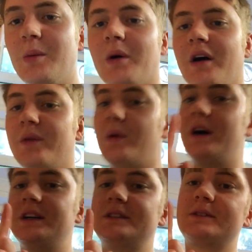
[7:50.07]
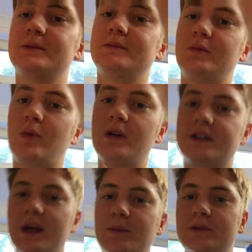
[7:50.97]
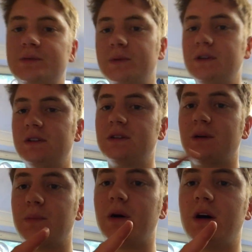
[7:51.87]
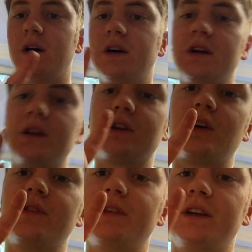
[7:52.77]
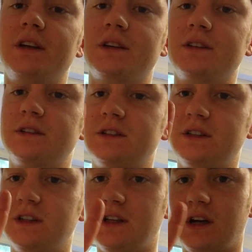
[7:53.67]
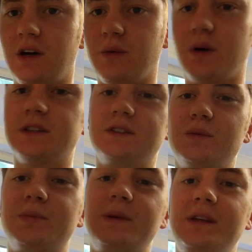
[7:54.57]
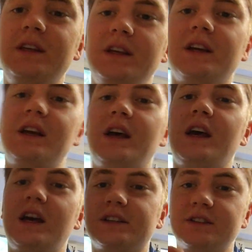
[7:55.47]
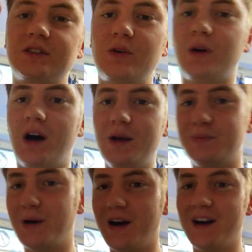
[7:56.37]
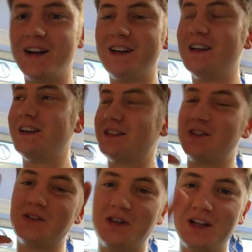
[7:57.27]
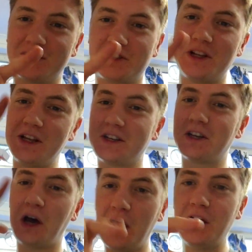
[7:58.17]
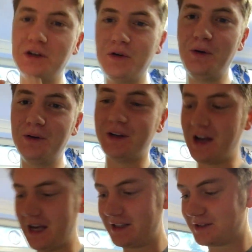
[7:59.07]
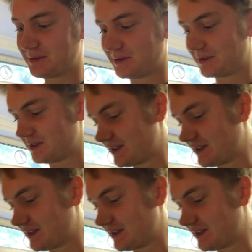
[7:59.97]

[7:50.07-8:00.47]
But otherwise, 1 tablespoon per coffee. Otherwise, you'll be so hyper, you literally cannot handle